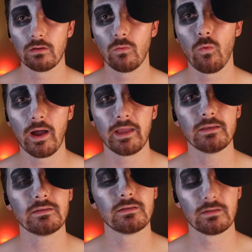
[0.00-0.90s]

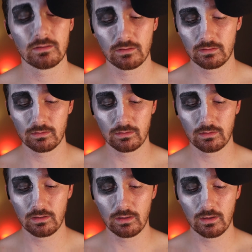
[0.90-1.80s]
white,
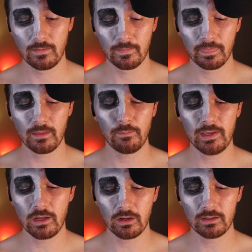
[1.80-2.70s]

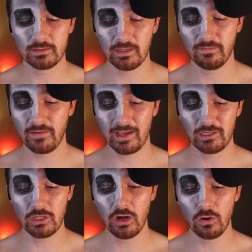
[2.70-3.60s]
because if I
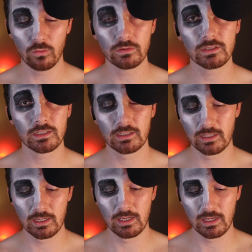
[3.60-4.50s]
don't,
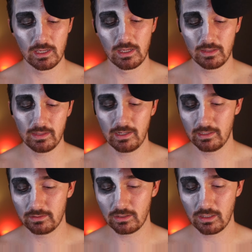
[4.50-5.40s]
then
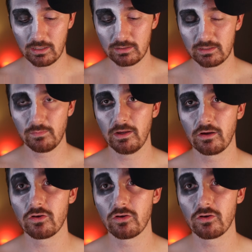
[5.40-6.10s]
it's gonna smear